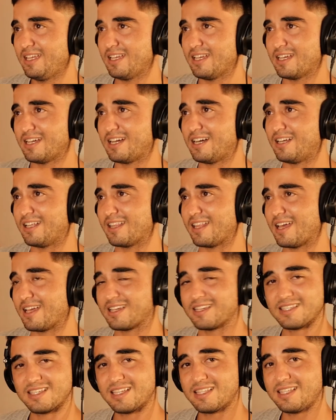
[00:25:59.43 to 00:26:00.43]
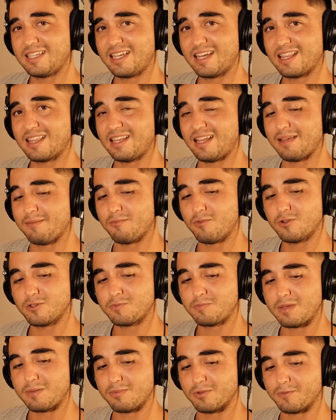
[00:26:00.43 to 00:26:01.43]
All that, because at the end of the day, most
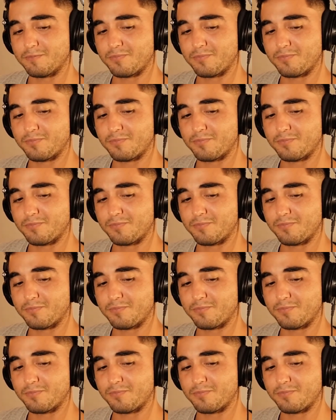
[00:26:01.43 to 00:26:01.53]
people,